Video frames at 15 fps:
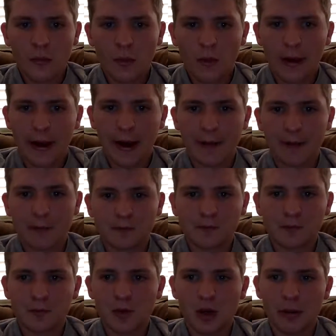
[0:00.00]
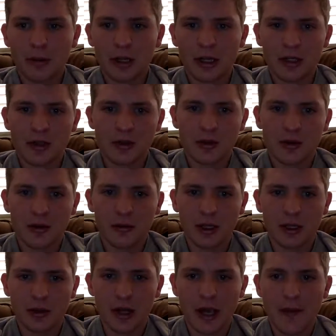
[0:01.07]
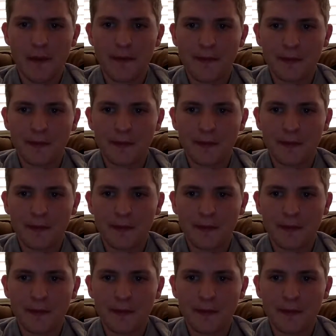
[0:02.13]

Yeah. You want me to do that?